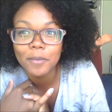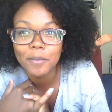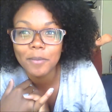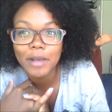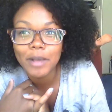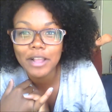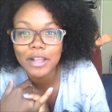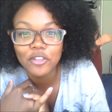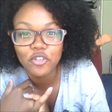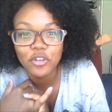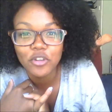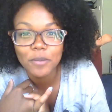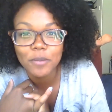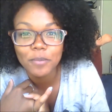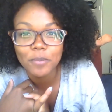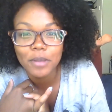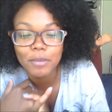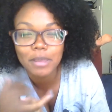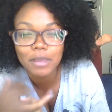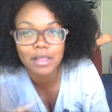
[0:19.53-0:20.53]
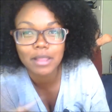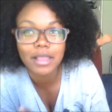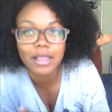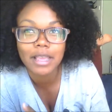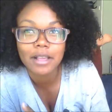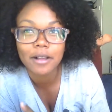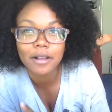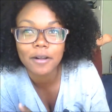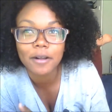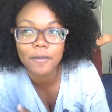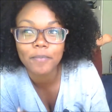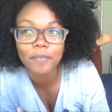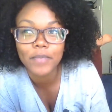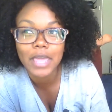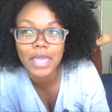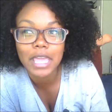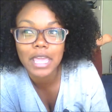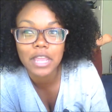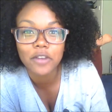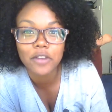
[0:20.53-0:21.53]

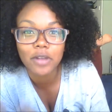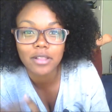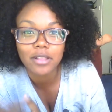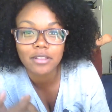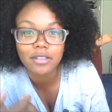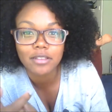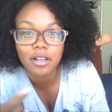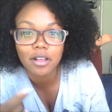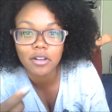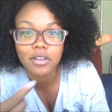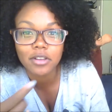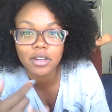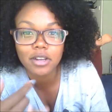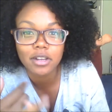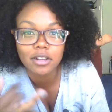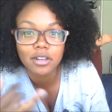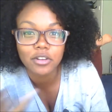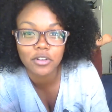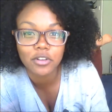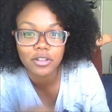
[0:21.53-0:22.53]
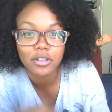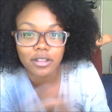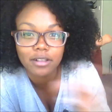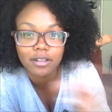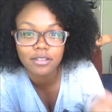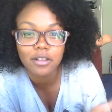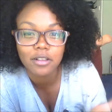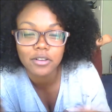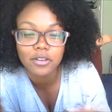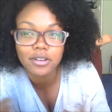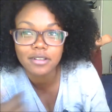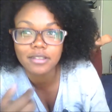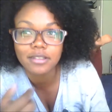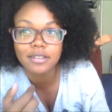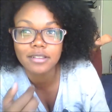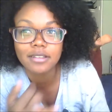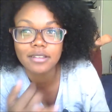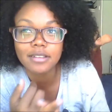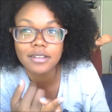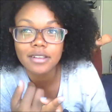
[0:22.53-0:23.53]
hanging around the Sakura during like Sakura
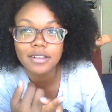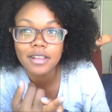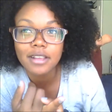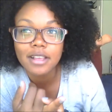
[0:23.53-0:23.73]
season,